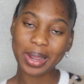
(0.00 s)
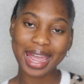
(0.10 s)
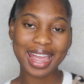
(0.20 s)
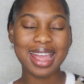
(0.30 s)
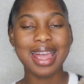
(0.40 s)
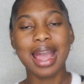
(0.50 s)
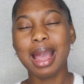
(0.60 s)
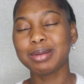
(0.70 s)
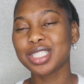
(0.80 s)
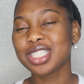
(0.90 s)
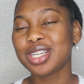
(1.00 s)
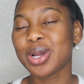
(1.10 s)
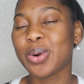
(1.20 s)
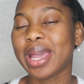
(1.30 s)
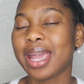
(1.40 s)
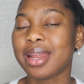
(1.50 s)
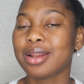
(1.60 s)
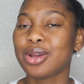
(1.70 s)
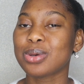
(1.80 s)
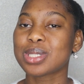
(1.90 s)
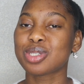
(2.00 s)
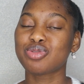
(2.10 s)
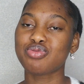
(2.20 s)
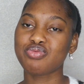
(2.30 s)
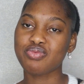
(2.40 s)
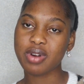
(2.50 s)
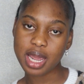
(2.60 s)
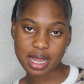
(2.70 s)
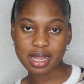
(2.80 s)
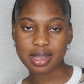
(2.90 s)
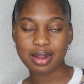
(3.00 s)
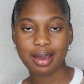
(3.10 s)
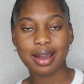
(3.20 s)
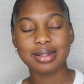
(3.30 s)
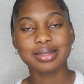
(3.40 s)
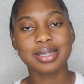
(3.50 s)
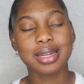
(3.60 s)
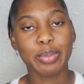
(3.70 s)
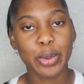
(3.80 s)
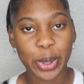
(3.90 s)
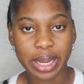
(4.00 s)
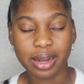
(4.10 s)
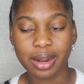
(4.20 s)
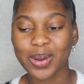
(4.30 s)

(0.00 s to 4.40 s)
Okay, I'm just gonna go ahead and go straight to the point.